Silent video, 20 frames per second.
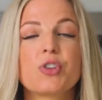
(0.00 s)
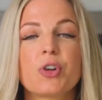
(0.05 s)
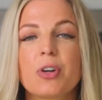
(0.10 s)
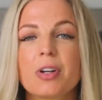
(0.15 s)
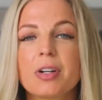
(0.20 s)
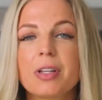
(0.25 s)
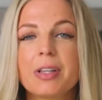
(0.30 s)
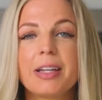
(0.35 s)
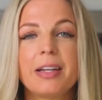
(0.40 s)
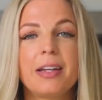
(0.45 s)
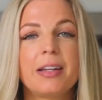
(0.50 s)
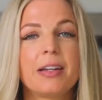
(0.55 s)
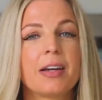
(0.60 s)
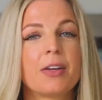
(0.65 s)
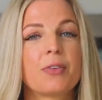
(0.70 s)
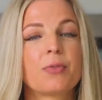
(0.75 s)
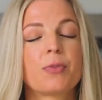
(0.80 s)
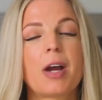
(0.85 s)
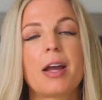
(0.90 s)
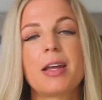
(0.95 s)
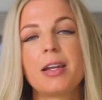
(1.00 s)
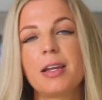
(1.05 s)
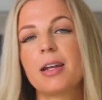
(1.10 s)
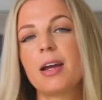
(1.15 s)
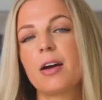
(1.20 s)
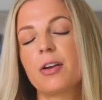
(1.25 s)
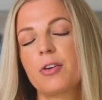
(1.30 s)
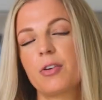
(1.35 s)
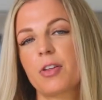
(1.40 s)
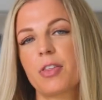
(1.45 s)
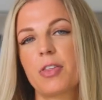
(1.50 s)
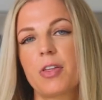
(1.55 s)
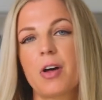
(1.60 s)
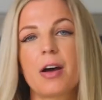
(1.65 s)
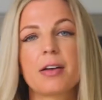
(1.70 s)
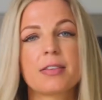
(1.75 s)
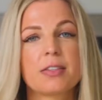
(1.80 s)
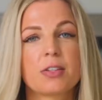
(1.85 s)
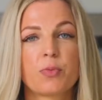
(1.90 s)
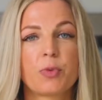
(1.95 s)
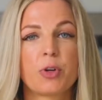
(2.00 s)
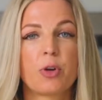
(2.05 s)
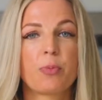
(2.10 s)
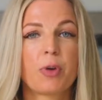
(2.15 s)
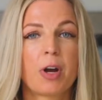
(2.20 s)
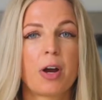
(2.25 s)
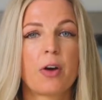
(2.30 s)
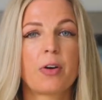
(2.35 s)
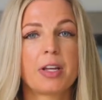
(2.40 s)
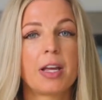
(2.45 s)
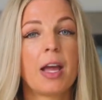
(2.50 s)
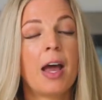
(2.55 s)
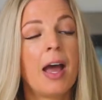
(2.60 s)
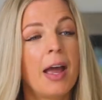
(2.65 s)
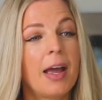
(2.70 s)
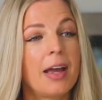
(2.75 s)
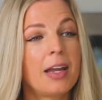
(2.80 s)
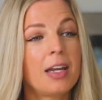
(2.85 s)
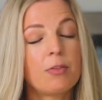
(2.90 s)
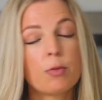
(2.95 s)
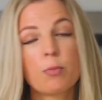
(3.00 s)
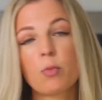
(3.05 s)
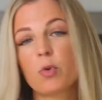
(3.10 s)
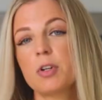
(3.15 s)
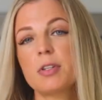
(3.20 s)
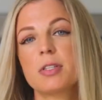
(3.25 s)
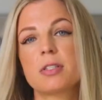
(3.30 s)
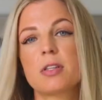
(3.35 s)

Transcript: journaling and writing out your thoughts a real priority. And even more